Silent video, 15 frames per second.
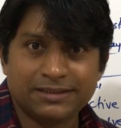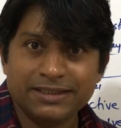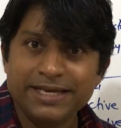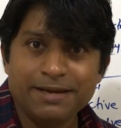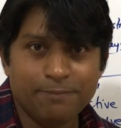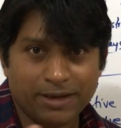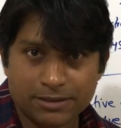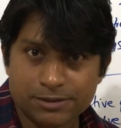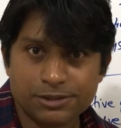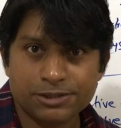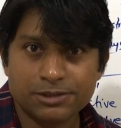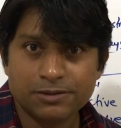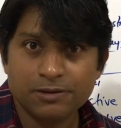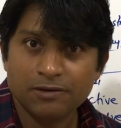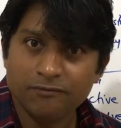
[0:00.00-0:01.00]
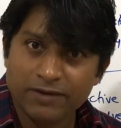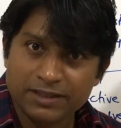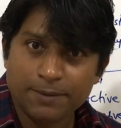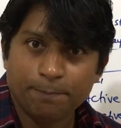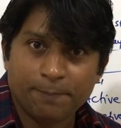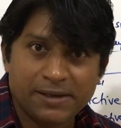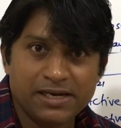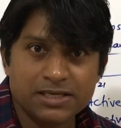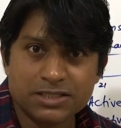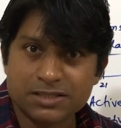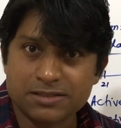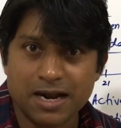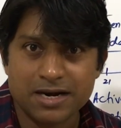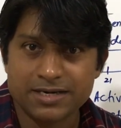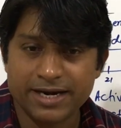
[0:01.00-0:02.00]
3 months when the pill is
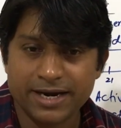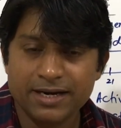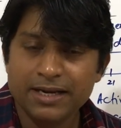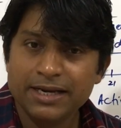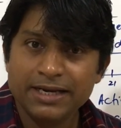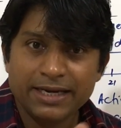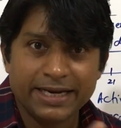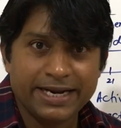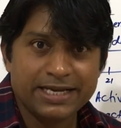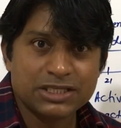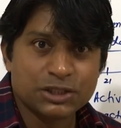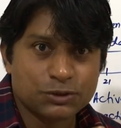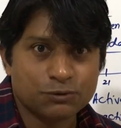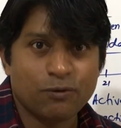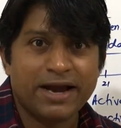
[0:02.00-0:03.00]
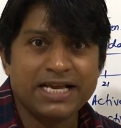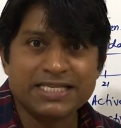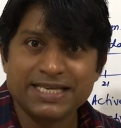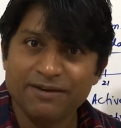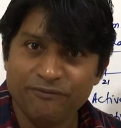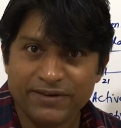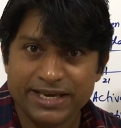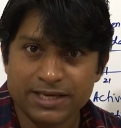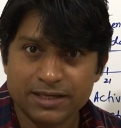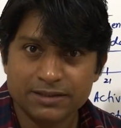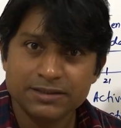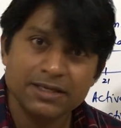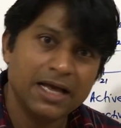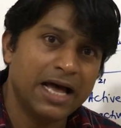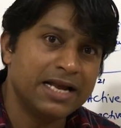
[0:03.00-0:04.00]
started, it is twice a week,
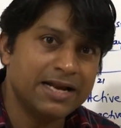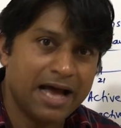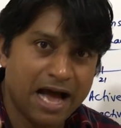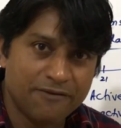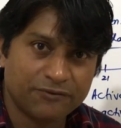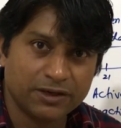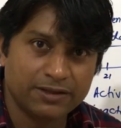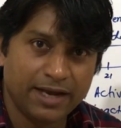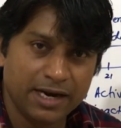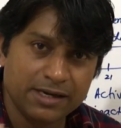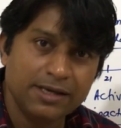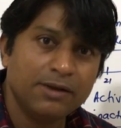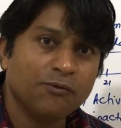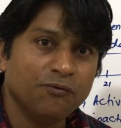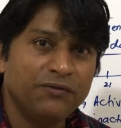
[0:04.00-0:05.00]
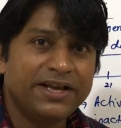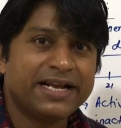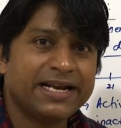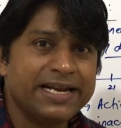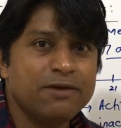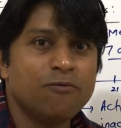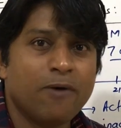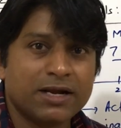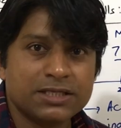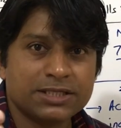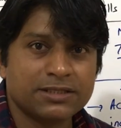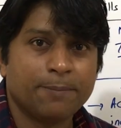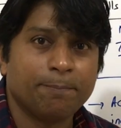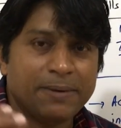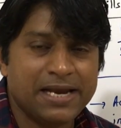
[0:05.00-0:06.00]
and after that weekly
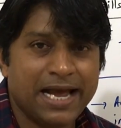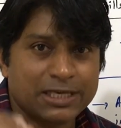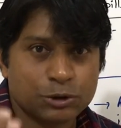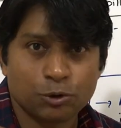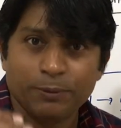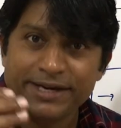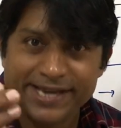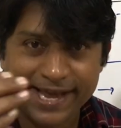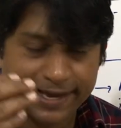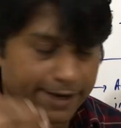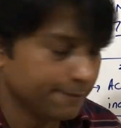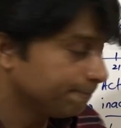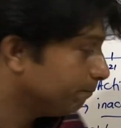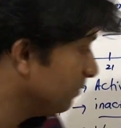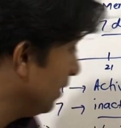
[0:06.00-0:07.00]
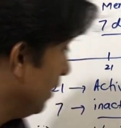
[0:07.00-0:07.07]
once the pill has to be taken.